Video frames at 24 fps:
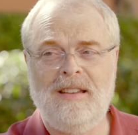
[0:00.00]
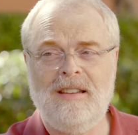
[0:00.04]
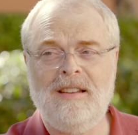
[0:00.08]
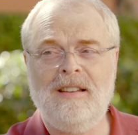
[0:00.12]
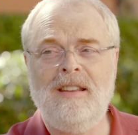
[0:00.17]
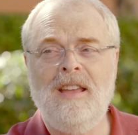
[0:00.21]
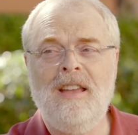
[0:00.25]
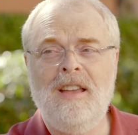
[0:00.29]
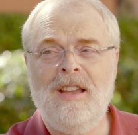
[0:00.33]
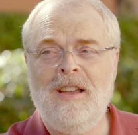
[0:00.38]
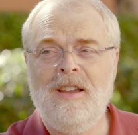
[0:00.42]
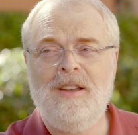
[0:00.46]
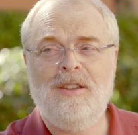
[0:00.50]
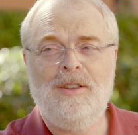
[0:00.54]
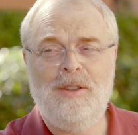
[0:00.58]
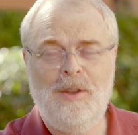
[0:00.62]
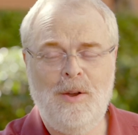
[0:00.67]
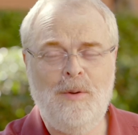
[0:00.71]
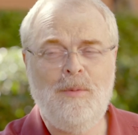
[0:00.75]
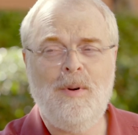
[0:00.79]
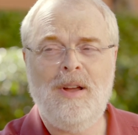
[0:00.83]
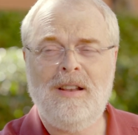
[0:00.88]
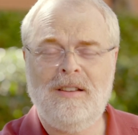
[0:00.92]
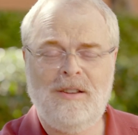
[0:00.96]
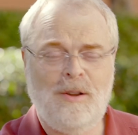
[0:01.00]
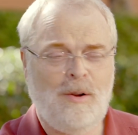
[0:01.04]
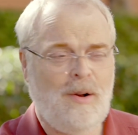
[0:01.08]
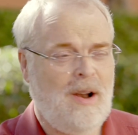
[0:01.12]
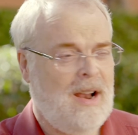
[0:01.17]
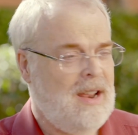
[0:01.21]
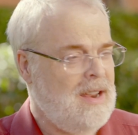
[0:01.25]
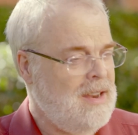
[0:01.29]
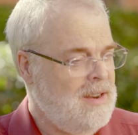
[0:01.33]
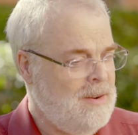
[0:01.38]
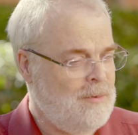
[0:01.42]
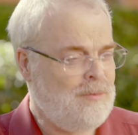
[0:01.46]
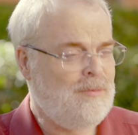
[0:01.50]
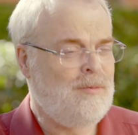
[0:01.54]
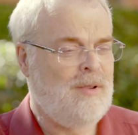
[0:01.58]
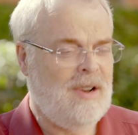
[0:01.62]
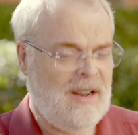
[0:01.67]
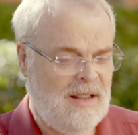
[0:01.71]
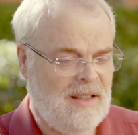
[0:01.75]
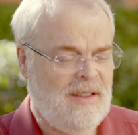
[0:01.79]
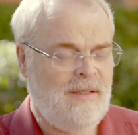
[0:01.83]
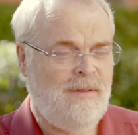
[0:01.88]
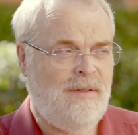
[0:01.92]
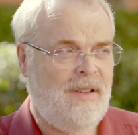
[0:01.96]
My genetics. Yeah, my father went gray
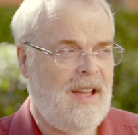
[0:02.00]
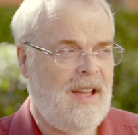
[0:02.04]
when he was